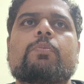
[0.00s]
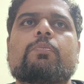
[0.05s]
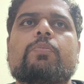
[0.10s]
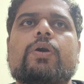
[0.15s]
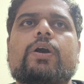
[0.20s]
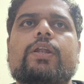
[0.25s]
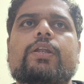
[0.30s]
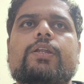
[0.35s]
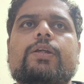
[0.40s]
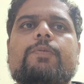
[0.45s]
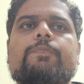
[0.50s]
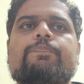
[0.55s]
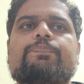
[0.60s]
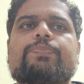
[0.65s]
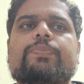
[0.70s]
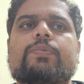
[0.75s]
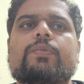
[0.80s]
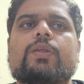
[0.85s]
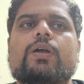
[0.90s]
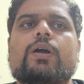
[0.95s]
But
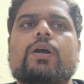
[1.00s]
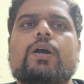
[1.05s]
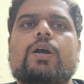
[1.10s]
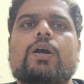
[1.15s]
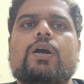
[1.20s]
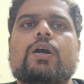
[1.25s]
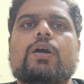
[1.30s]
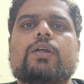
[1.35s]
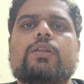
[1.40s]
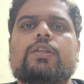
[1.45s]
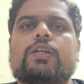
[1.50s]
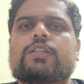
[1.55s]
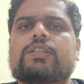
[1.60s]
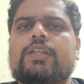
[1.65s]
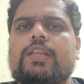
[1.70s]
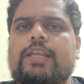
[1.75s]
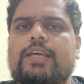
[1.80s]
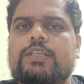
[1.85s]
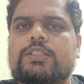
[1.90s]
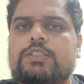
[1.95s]
uh,
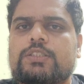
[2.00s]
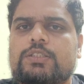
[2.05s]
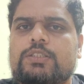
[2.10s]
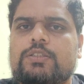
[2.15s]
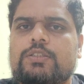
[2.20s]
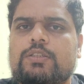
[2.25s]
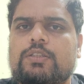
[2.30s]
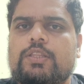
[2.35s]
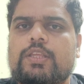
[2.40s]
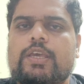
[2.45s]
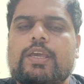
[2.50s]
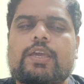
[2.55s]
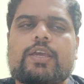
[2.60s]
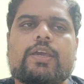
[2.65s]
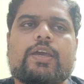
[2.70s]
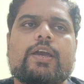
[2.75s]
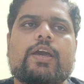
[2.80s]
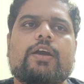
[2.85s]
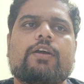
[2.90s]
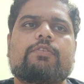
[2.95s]
nonetheless, they
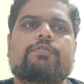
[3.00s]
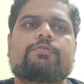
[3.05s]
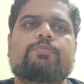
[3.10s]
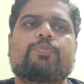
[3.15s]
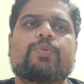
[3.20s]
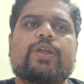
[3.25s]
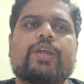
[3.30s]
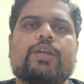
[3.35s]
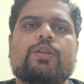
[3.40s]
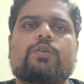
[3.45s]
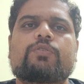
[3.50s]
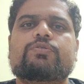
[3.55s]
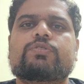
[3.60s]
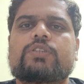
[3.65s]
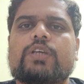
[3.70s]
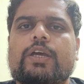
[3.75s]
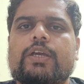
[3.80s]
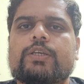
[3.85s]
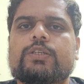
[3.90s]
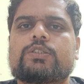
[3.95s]
have brain of
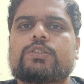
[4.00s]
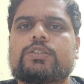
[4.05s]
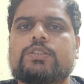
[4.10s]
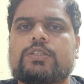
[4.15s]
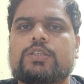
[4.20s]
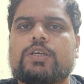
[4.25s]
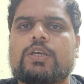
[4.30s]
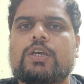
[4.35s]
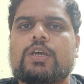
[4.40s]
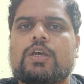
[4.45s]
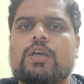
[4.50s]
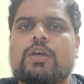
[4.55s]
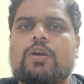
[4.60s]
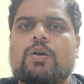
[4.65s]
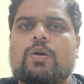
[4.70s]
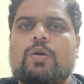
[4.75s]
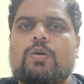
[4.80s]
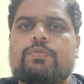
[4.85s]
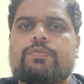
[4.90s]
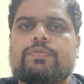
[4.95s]
size
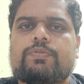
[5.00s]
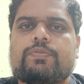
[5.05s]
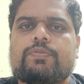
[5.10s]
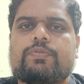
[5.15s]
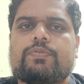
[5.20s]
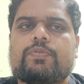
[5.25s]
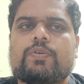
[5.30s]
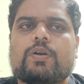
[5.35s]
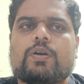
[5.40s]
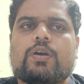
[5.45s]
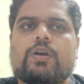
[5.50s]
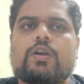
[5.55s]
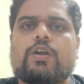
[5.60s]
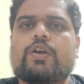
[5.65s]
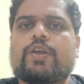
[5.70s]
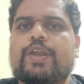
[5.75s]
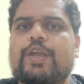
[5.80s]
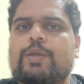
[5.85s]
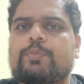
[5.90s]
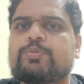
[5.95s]
of uh,
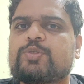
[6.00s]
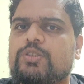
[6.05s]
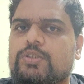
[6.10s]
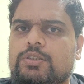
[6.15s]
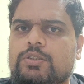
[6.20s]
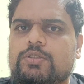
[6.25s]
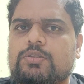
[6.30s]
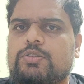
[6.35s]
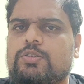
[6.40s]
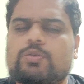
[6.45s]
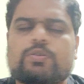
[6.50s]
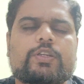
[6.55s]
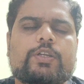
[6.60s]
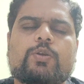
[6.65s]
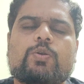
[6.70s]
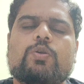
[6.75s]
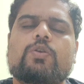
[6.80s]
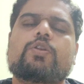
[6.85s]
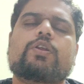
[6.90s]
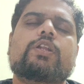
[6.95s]
grapes. So they
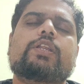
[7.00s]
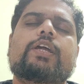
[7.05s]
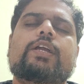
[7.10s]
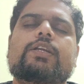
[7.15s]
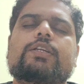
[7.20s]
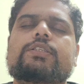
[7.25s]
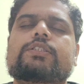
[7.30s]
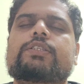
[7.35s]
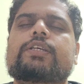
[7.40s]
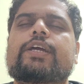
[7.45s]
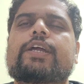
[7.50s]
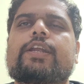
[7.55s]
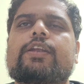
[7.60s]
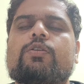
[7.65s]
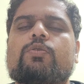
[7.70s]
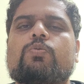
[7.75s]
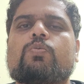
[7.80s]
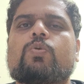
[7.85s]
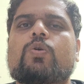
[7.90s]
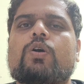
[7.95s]
don't really
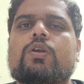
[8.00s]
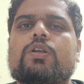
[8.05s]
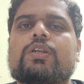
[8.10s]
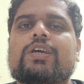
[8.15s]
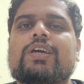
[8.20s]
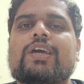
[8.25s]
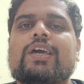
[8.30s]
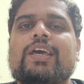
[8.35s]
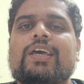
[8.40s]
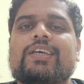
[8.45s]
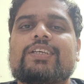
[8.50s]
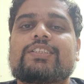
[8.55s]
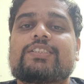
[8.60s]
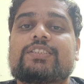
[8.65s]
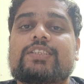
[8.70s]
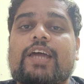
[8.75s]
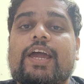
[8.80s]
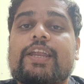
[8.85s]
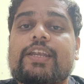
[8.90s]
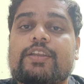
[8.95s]
understand what
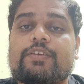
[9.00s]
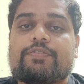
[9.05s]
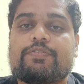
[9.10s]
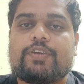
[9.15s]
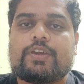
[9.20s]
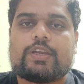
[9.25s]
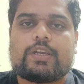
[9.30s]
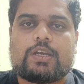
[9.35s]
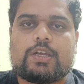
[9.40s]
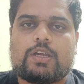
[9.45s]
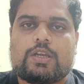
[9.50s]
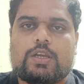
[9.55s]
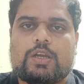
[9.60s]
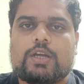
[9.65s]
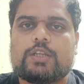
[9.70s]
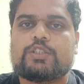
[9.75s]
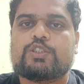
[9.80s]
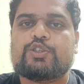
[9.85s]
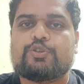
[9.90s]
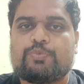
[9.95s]
scientific
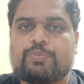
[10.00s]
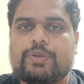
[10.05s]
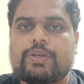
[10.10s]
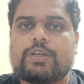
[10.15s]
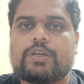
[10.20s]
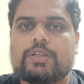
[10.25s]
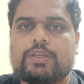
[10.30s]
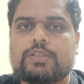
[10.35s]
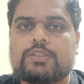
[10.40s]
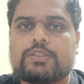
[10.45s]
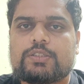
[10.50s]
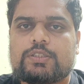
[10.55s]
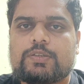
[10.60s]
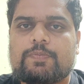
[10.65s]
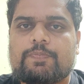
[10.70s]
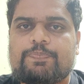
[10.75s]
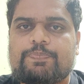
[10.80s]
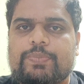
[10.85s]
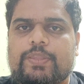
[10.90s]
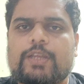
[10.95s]
achievement is.
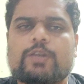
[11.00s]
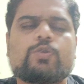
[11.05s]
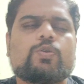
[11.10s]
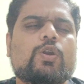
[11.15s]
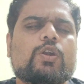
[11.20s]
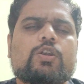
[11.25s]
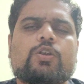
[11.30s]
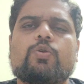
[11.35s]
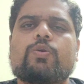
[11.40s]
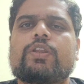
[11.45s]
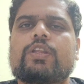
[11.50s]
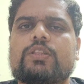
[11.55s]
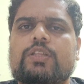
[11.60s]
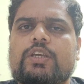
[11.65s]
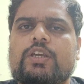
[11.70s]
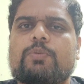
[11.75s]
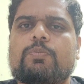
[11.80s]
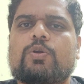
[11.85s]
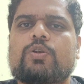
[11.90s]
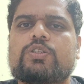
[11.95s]
They do not know
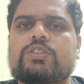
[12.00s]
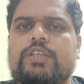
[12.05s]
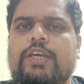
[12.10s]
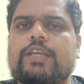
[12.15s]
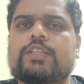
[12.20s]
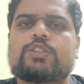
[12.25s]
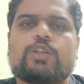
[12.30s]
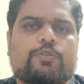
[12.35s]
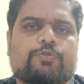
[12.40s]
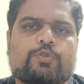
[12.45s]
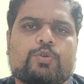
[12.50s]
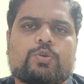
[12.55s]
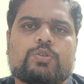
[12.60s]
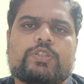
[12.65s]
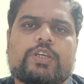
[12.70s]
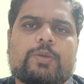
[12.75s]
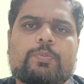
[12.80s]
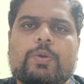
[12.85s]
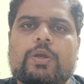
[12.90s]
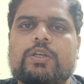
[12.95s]
anything about science. Of
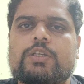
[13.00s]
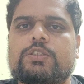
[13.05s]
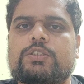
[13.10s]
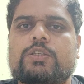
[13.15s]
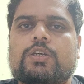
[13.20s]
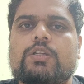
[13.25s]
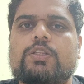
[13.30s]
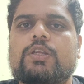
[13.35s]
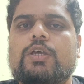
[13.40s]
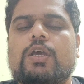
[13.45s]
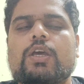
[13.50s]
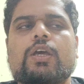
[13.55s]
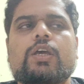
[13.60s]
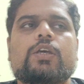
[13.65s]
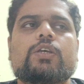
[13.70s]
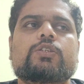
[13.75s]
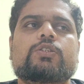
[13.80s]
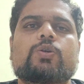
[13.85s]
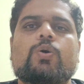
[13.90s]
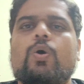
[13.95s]
course, they are Pakistan.
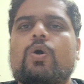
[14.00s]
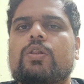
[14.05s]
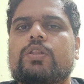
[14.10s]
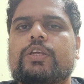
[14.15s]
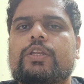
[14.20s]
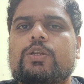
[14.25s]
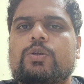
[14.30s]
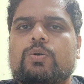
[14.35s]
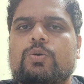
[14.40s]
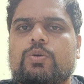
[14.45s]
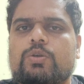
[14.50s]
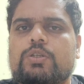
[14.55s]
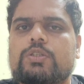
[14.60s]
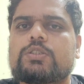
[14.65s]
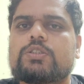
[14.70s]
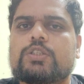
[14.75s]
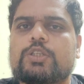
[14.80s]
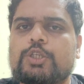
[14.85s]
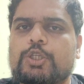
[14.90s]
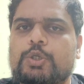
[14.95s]
So all they know
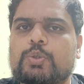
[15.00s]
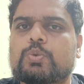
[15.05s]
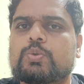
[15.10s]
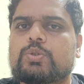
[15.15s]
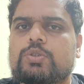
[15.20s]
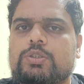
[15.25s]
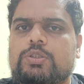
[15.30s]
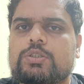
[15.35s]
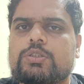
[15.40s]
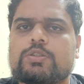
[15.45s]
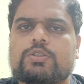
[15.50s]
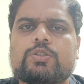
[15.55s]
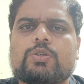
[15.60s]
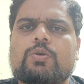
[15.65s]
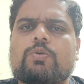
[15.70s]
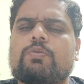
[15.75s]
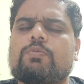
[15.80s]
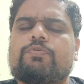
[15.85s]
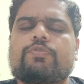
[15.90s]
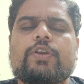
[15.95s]
is nukes.
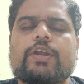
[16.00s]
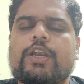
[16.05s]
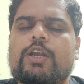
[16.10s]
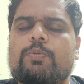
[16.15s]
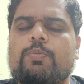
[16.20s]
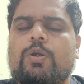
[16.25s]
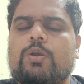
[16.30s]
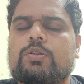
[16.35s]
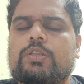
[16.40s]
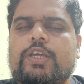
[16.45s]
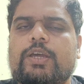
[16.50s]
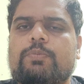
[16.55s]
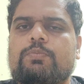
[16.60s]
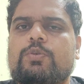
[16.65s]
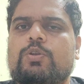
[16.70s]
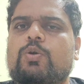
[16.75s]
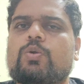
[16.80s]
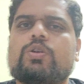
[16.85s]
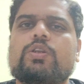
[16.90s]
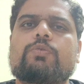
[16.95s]
So forget about
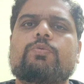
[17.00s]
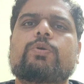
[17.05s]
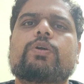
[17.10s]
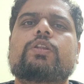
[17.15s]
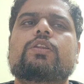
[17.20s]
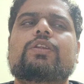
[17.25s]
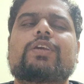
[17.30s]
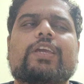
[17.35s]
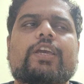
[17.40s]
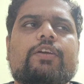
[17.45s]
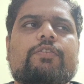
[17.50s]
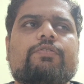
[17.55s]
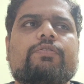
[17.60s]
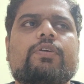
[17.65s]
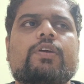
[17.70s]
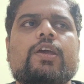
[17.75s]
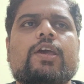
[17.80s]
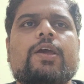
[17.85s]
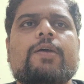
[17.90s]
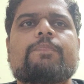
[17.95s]
them. Don't even give
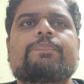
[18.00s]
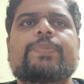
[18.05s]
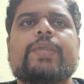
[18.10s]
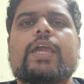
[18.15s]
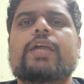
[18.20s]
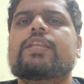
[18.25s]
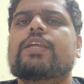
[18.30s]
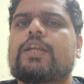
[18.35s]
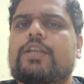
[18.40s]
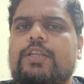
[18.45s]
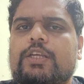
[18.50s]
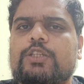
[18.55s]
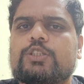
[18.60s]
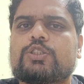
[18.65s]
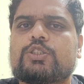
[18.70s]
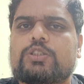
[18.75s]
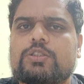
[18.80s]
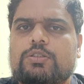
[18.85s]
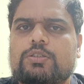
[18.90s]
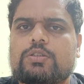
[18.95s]
any
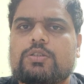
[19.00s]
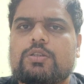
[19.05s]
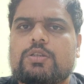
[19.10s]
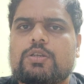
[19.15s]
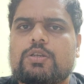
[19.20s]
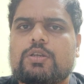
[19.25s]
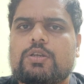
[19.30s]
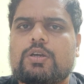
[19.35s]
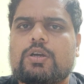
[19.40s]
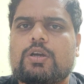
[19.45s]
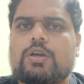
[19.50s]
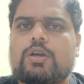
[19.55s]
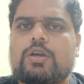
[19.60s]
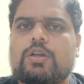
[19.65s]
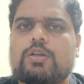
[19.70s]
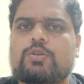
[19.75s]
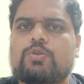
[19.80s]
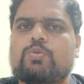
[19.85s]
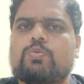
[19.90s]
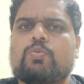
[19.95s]
attention
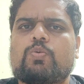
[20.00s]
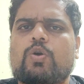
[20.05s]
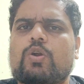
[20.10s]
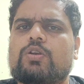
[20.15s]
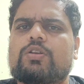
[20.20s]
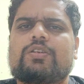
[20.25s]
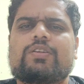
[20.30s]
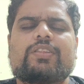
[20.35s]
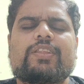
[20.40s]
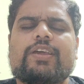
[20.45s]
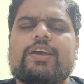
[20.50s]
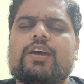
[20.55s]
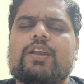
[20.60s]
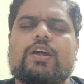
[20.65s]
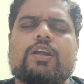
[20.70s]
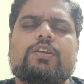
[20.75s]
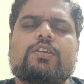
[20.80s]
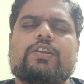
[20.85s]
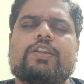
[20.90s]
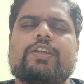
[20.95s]
uh, to what they
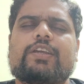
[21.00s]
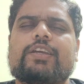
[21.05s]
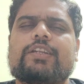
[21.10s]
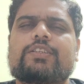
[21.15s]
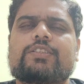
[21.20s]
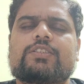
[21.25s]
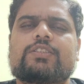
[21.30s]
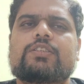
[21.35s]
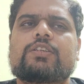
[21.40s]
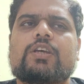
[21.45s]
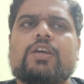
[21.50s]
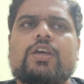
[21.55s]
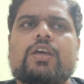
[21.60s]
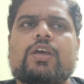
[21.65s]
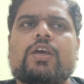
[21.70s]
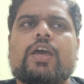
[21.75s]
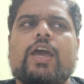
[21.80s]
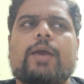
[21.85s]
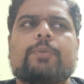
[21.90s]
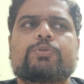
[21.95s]
are uttering. It's
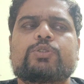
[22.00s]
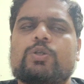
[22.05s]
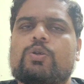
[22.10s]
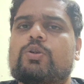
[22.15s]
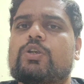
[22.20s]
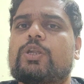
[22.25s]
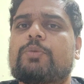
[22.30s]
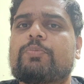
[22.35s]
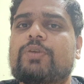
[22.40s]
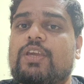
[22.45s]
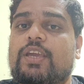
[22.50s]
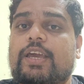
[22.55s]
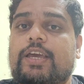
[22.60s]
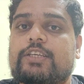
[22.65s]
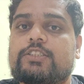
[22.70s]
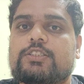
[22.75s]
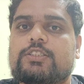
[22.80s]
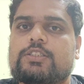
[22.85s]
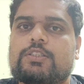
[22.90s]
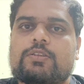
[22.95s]
absolutely B
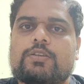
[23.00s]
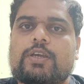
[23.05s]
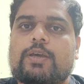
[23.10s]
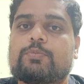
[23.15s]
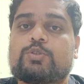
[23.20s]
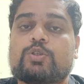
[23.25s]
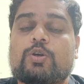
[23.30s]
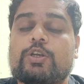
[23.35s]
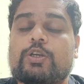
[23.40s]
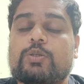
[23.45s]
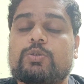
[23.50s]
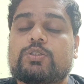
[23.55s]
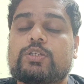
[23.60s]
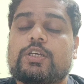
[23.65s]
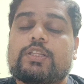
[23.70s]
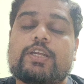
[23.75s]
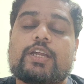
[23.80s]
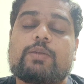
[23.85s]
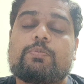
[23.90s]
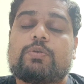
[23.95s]
S. I'm sorry to
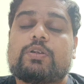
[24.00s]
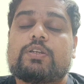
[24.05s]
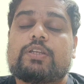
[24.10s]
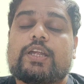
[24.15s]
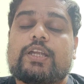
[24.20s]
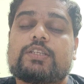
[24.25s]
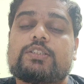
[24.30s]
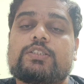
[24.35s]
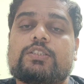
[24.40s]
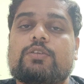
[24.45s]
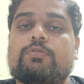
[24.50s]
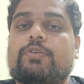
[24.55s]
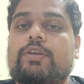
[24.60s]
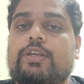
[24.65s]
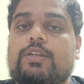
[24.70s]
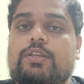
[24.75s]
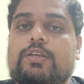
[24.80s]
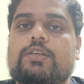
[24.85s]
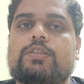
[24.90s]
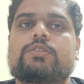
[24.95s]
say that, but that's the
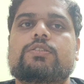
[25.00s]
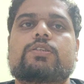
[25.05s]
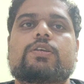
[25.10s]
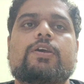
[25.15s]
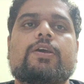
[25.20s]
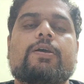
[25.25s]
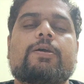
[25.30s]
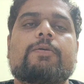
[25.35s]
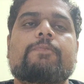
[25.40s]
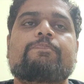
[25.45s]
way it is.